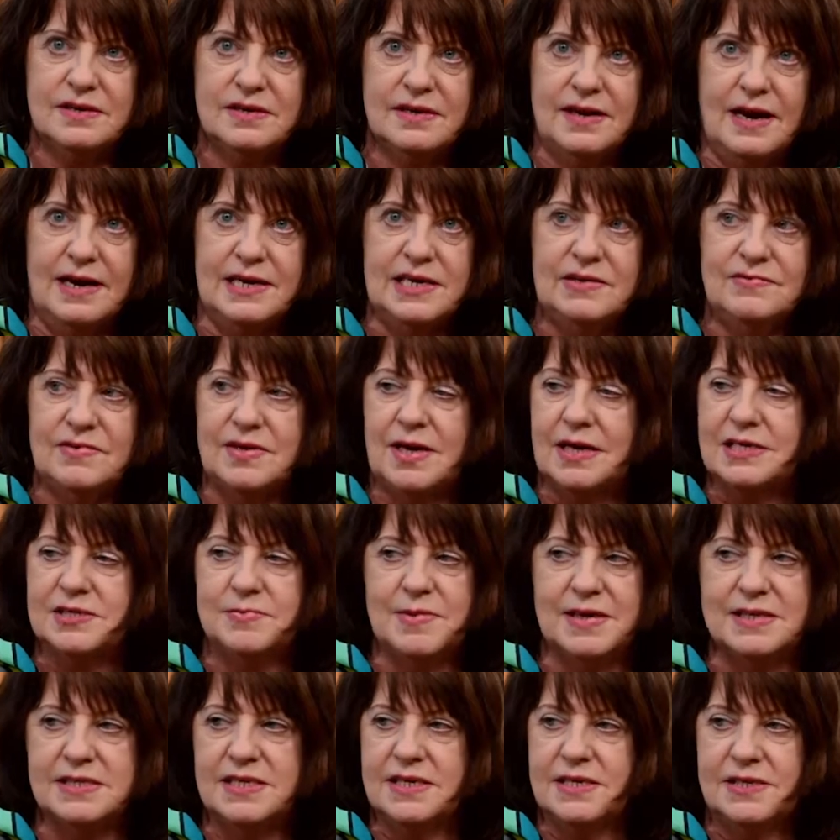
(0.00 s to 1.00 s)
kind of an
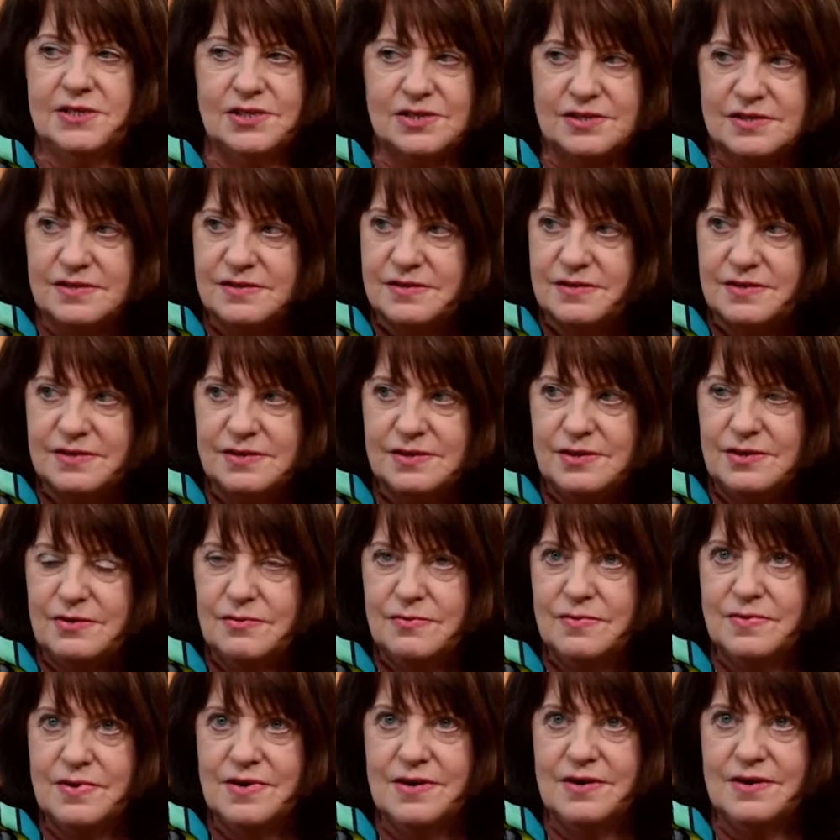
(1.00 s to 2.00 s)
expectation that
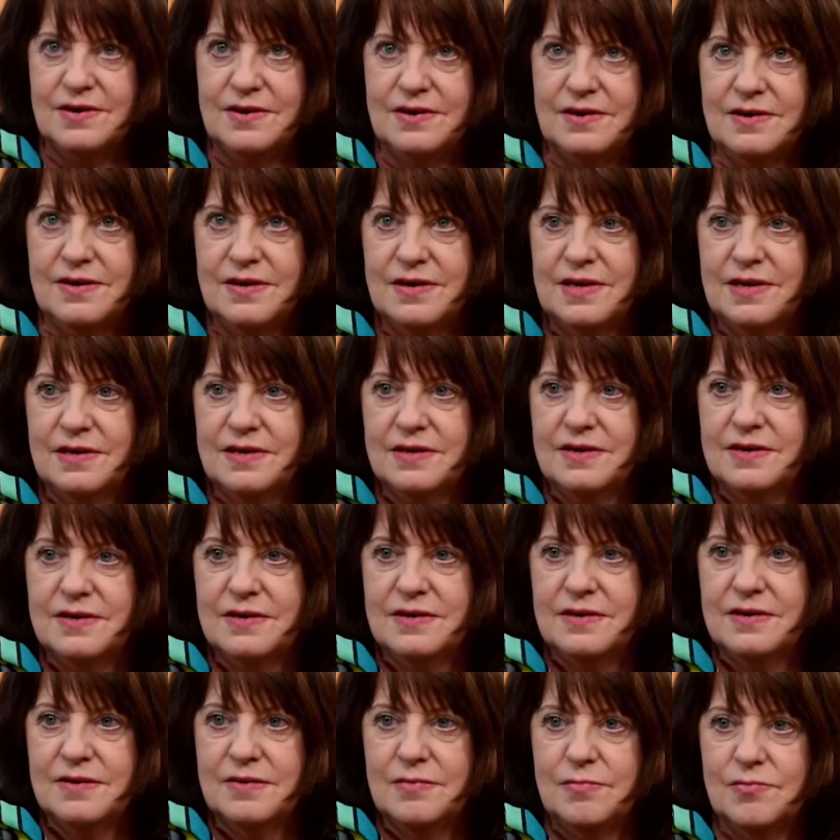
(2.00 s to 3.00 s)
you were
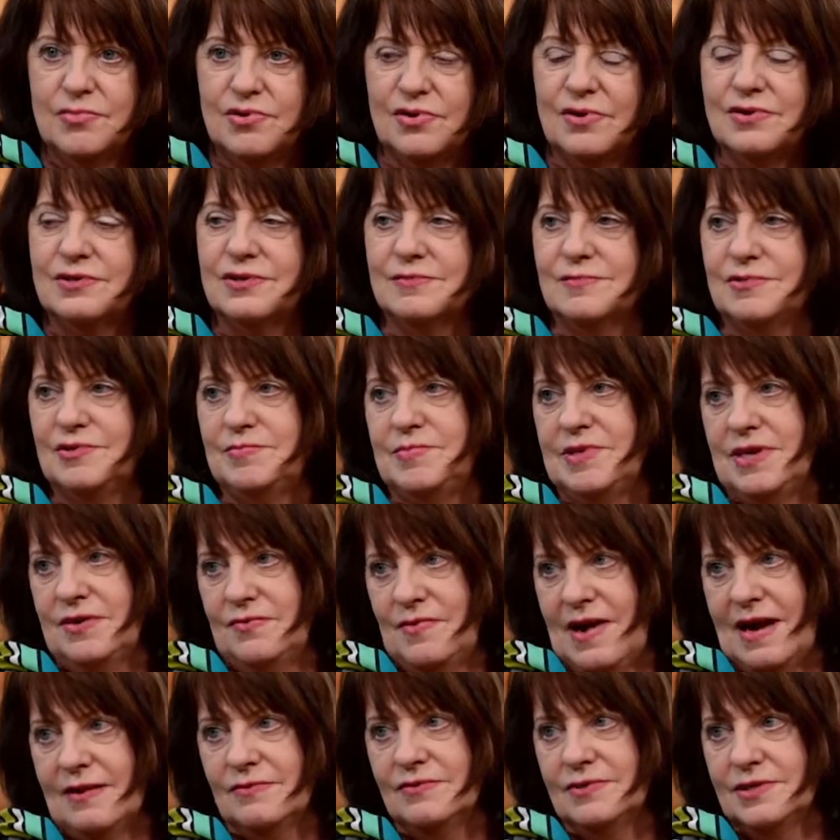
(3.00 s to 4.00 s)
brought up to be a
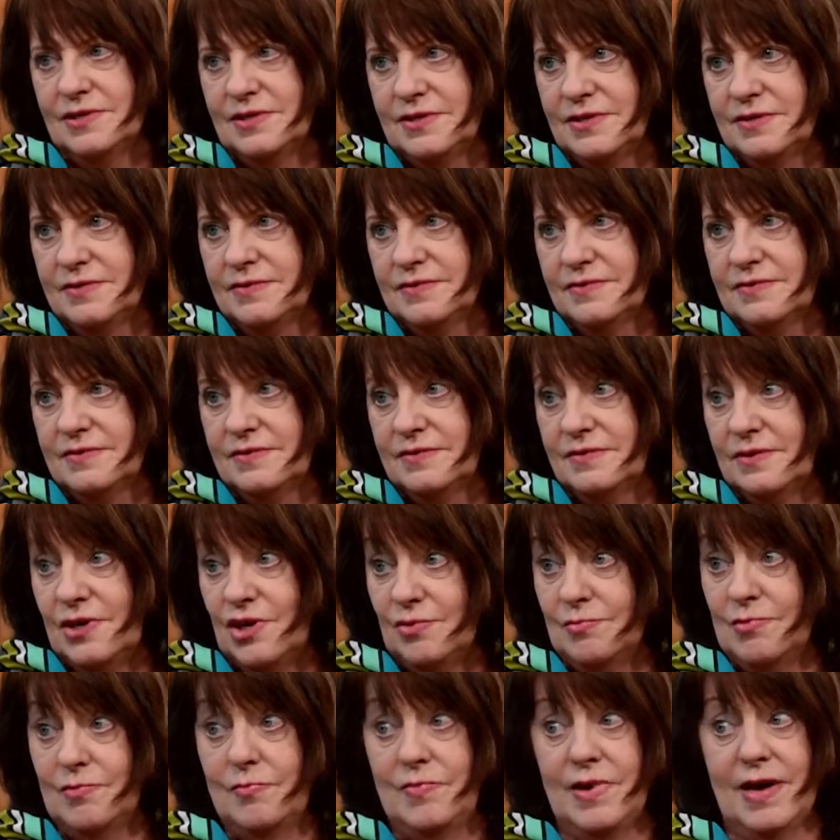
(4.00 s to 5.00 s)
rounded
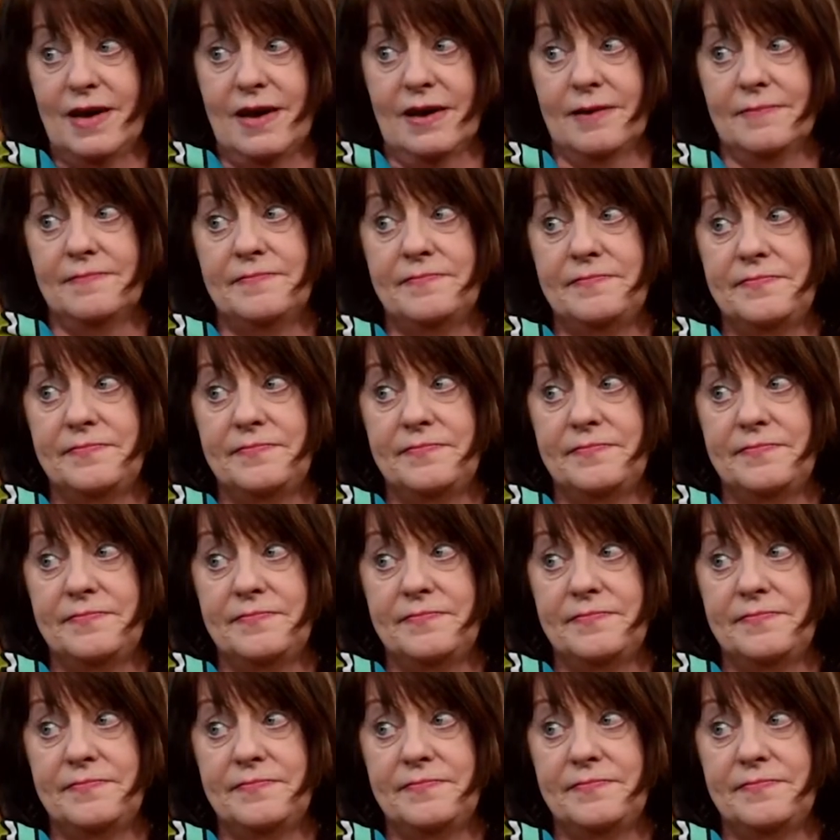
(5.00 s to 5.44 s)
human being.